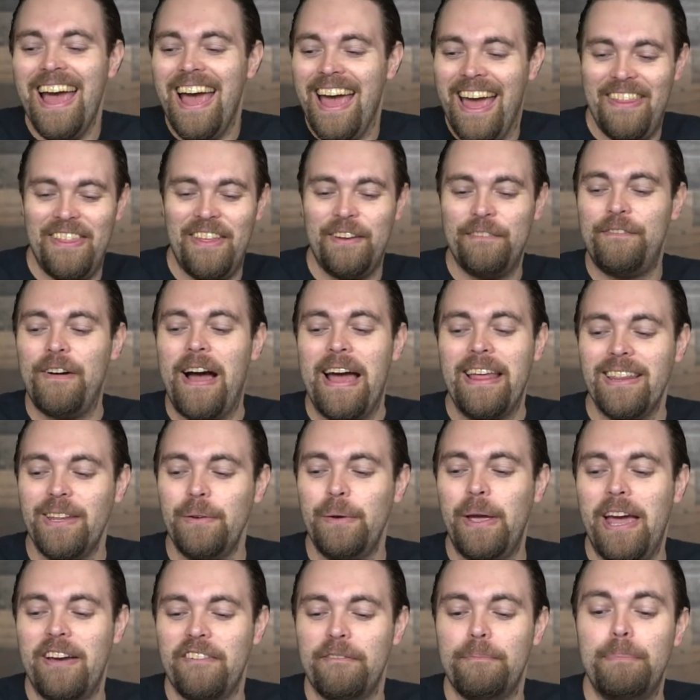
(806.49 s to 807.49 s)
And then finally
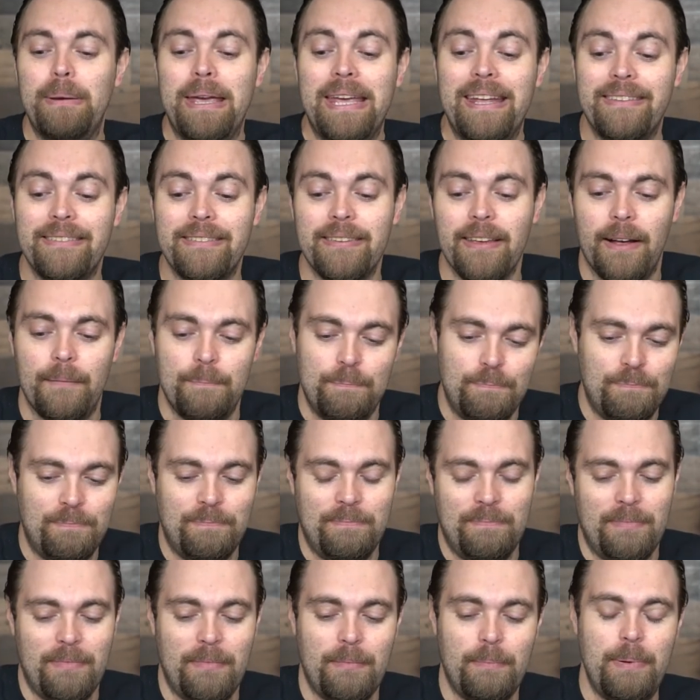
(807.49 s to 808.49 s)
we have pizza
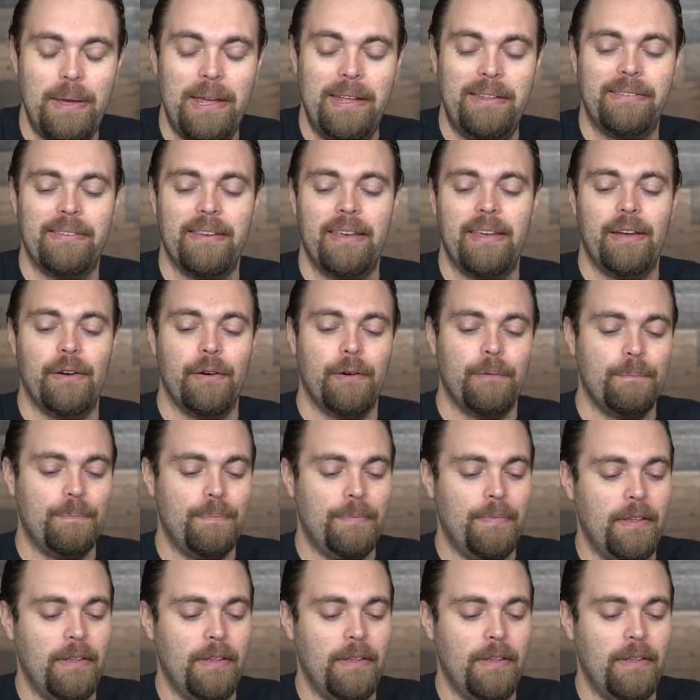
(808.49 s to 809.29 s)
pizza here.